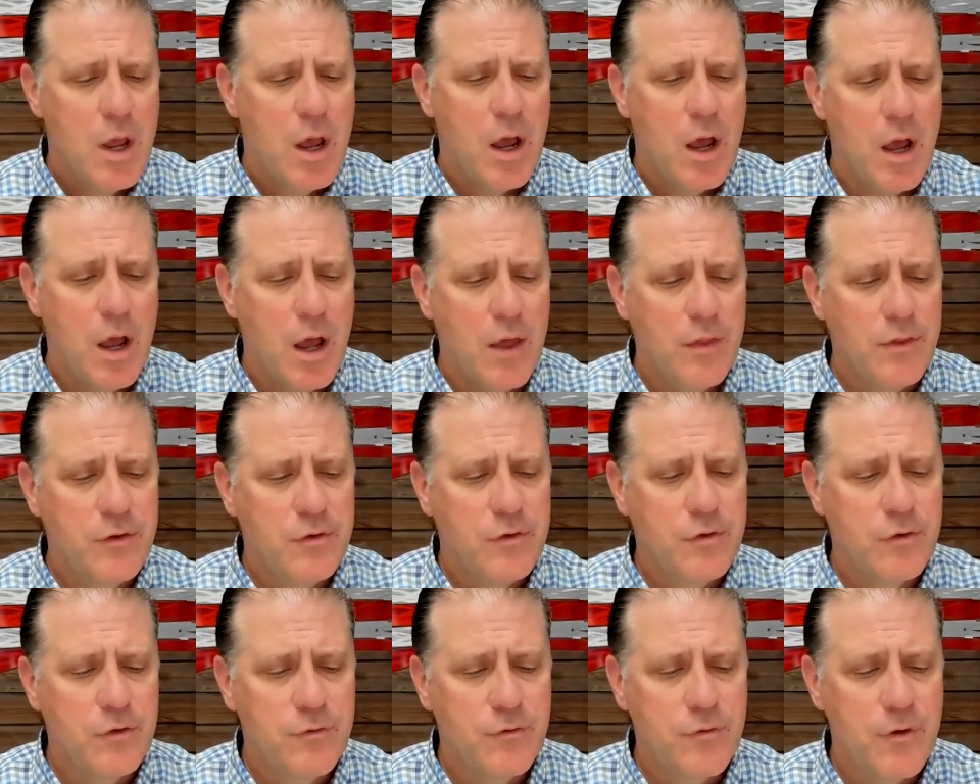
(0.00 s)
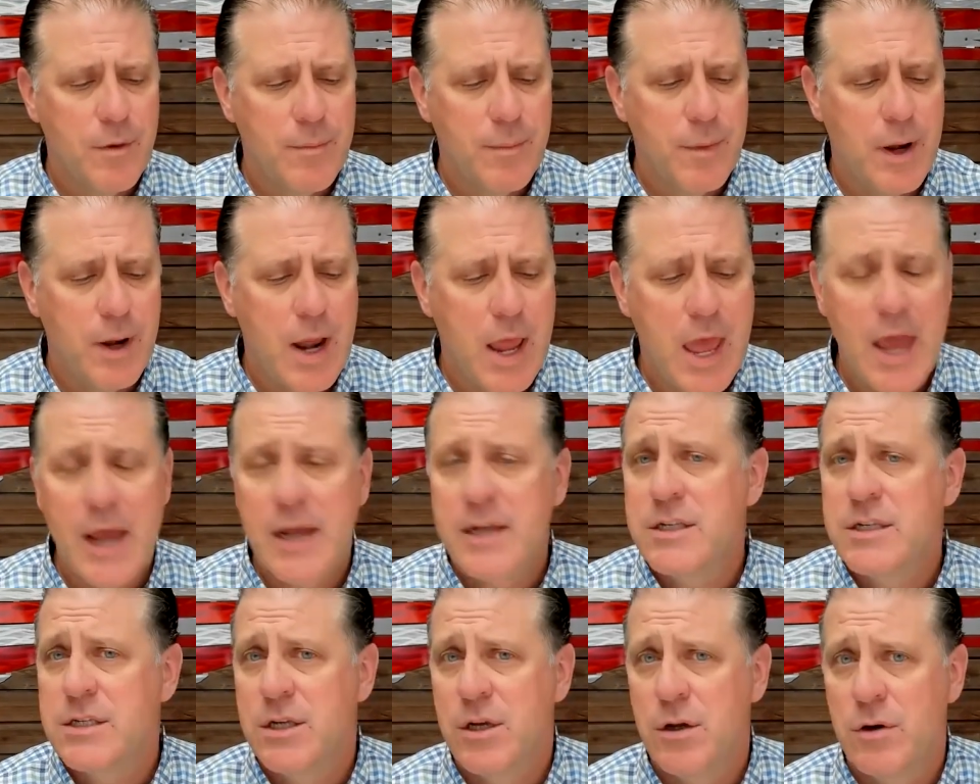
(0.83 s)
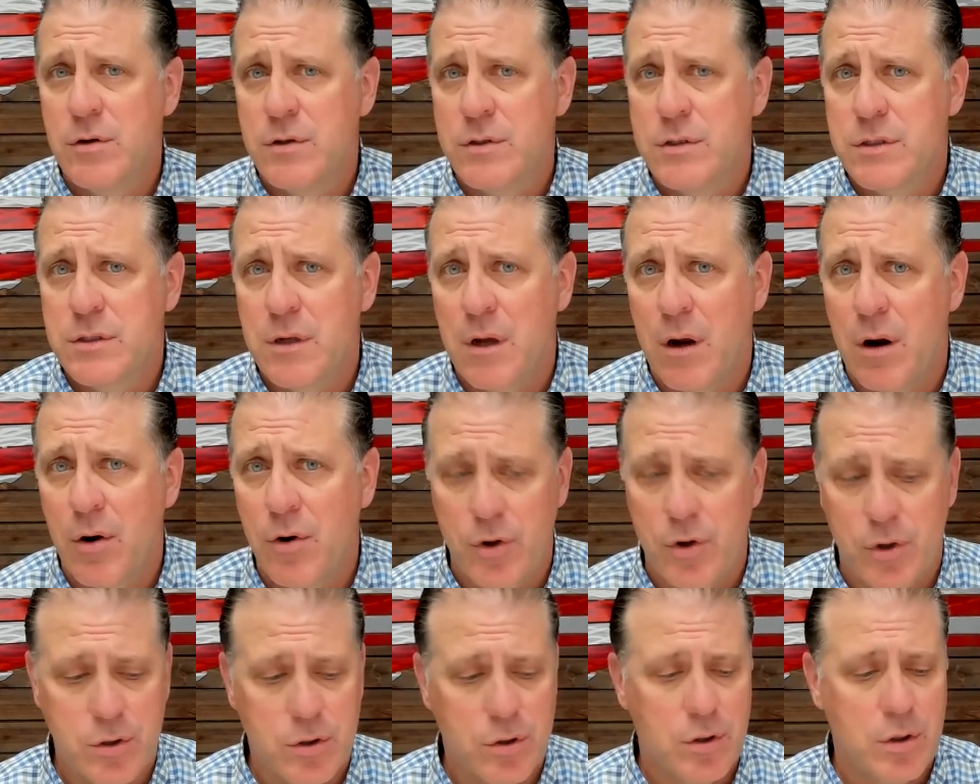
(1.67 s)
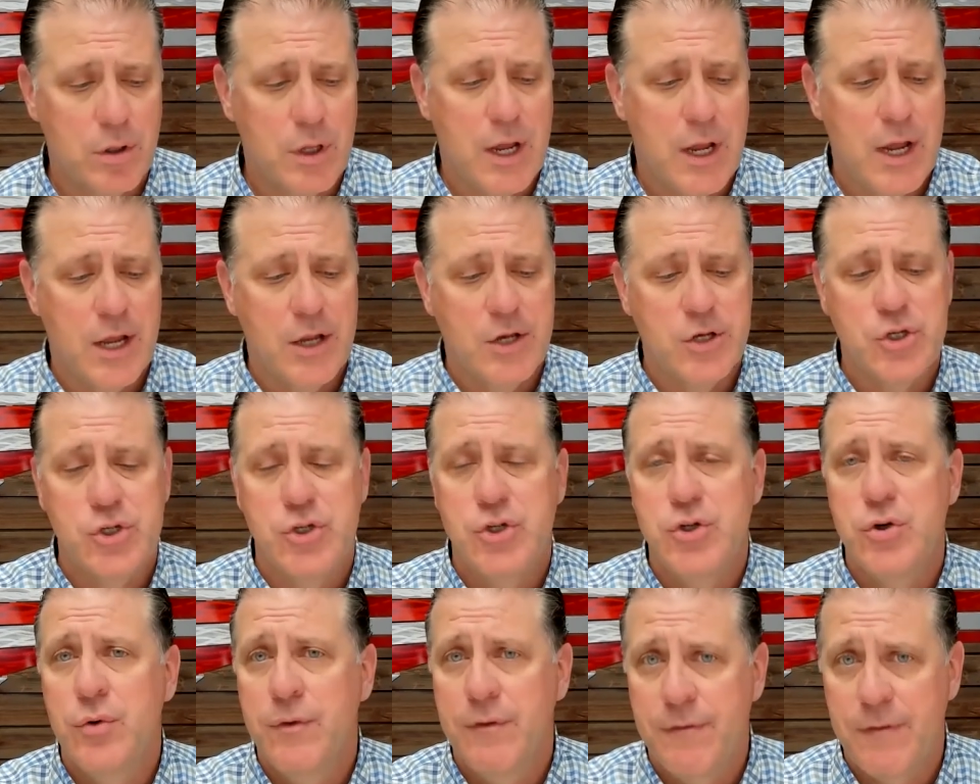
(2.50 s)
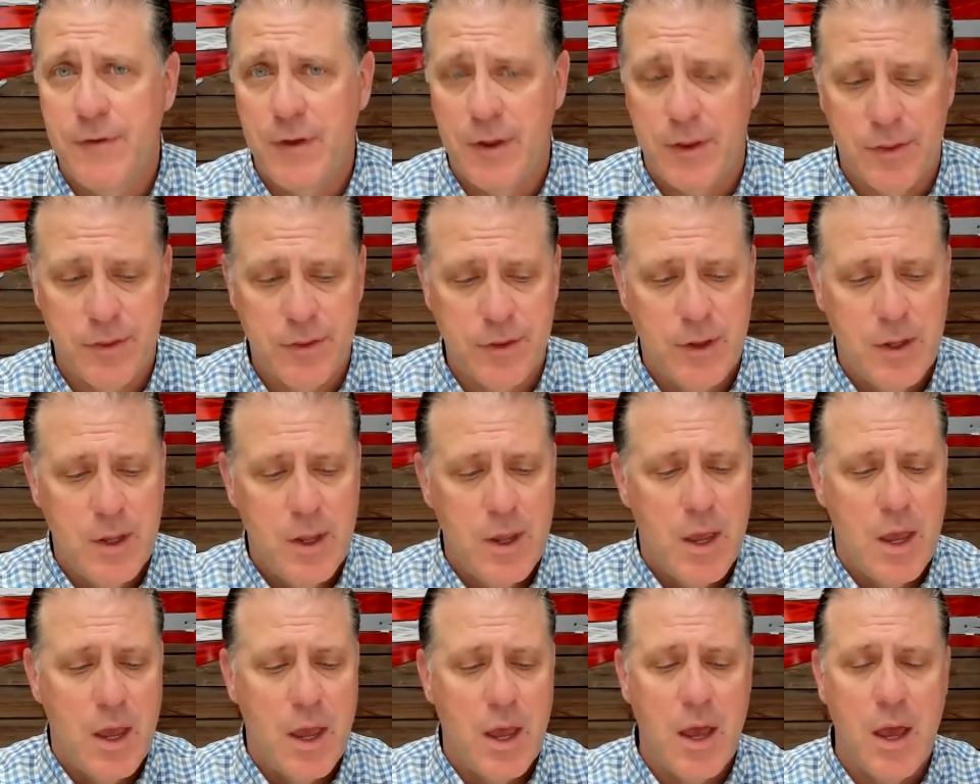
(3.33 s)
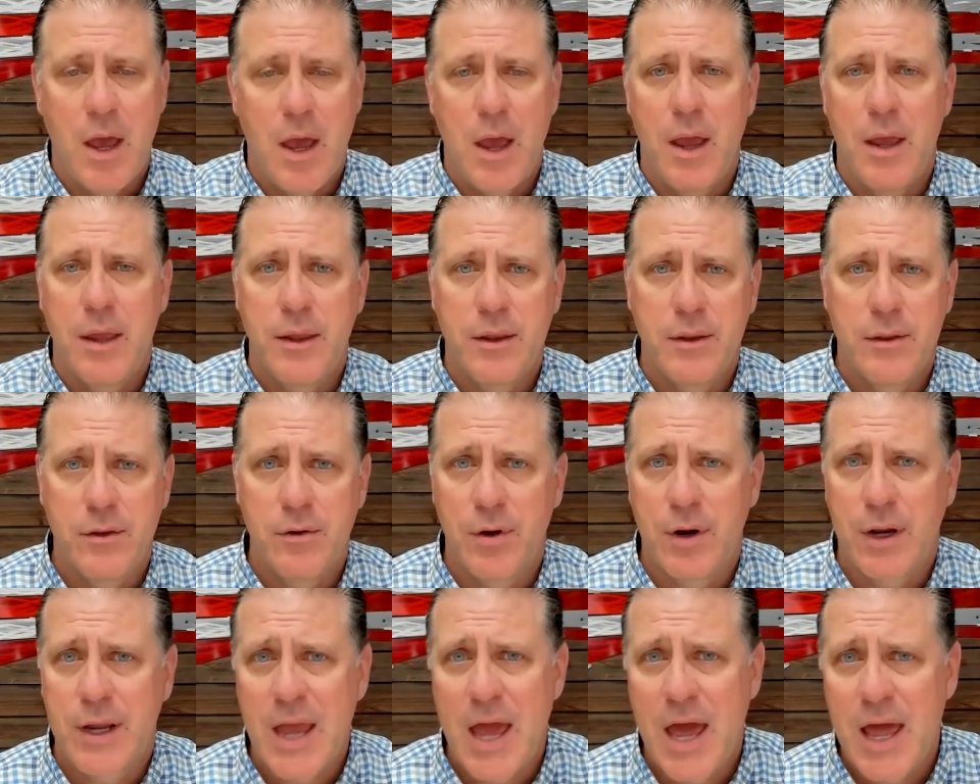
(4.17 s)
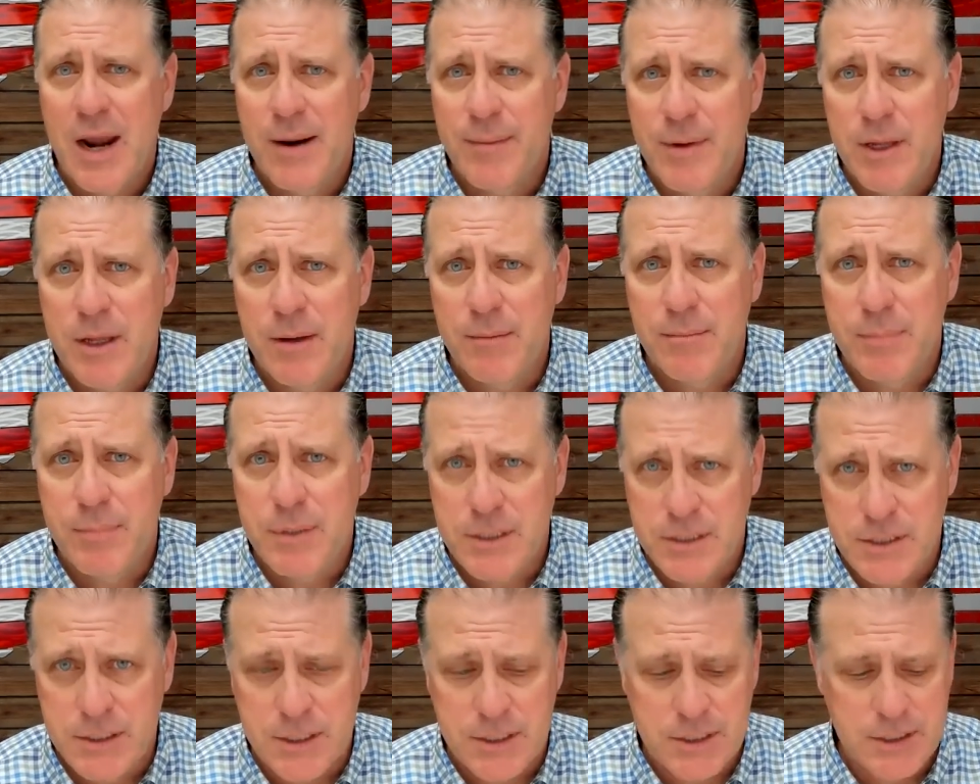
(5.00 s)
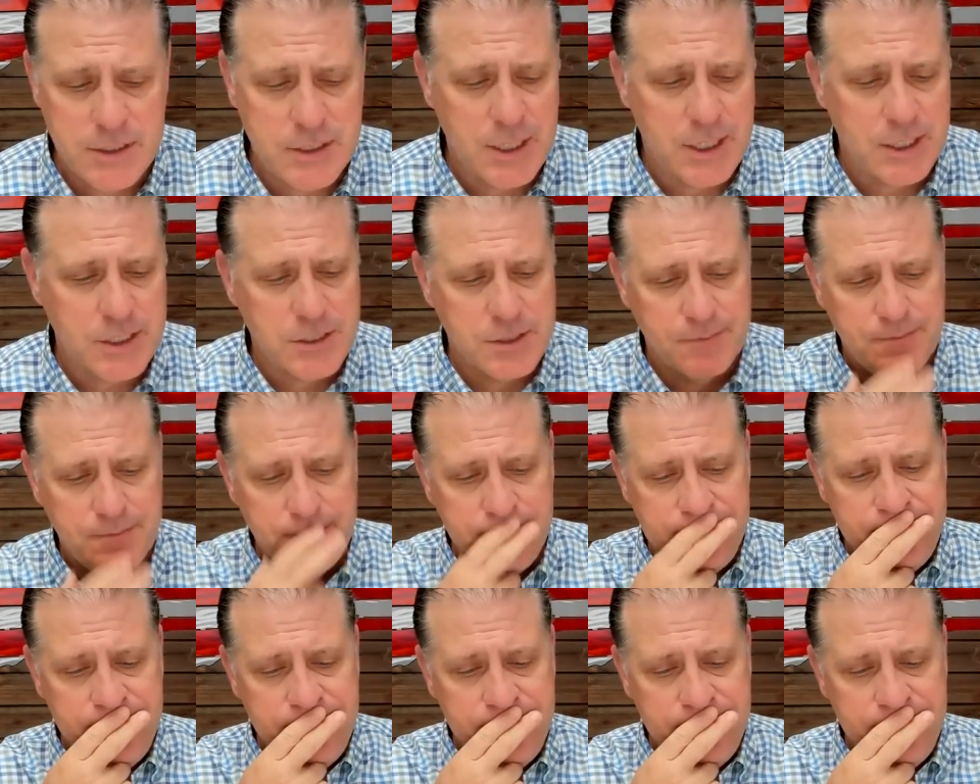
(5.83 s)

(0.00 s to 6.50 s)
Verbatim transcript: Uh, this is from an Axios article on June fifth uh, in their economy and business section.